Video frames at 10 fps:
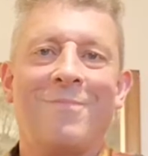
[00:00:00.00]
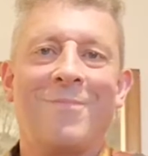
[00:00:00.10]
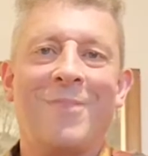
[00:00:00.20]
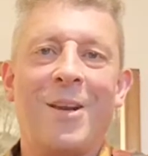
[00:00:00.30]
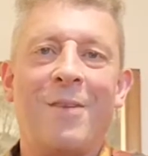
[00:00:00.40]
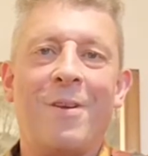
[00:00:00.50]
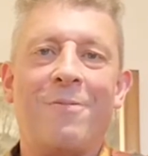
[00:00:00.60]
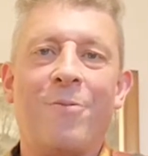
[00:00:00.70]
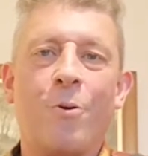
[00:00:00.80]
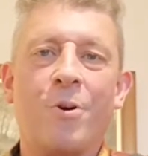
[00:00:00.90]
Good evening,
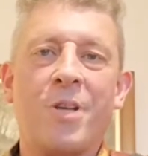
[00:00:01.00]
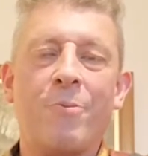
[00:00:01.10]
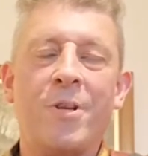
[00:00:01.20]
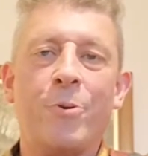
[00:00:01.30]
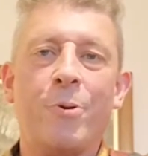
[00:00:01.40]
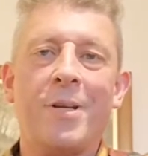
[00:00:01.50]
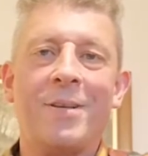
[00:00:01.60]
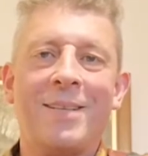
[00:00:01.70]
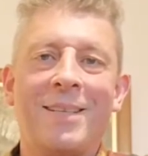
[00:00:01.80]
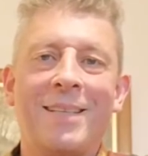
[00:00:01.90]
folks. How are you doing?
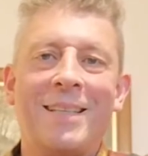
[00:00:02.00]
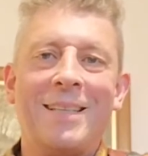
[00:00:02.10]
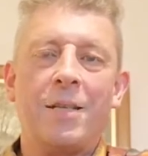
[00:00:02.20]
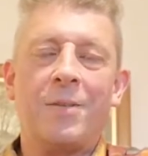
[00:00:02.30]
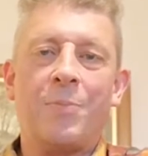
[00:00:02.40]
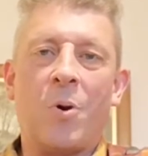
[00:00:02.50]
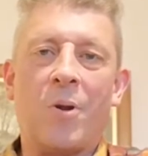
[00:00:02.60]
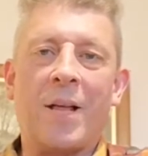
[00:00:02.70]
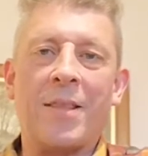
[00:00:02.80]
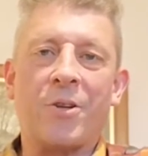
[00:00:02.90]

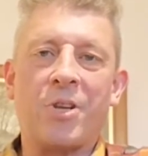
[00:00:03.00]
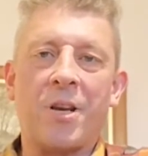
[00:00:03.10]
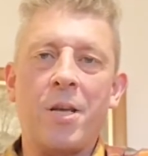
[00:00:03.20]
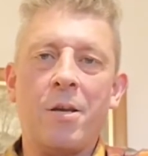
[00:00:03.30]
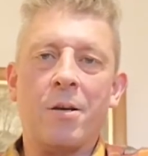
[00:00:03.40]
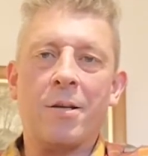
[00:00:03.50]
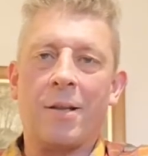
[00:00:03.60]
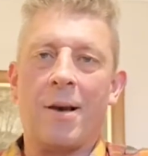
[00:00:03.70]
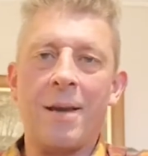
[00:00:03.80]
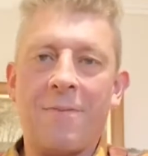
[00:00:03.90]
Paul Anderson here,
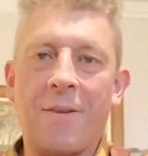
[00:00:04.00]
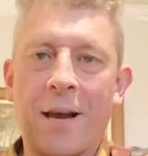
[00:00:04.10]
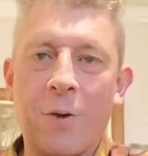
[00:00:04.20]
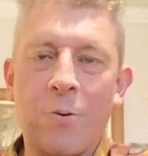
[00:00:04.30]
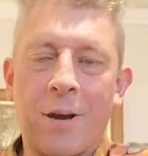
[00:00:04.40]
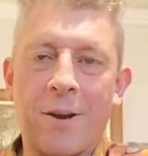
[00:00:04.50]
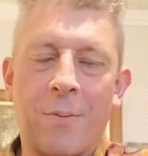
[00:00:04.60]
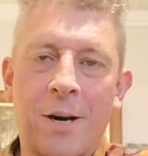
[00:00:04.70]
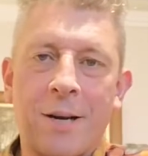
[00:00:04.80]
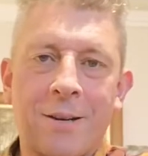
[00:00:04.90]
live for the Howa
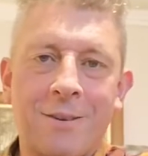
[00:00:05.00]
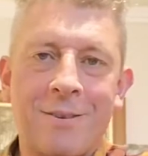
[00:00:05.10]
Cramar.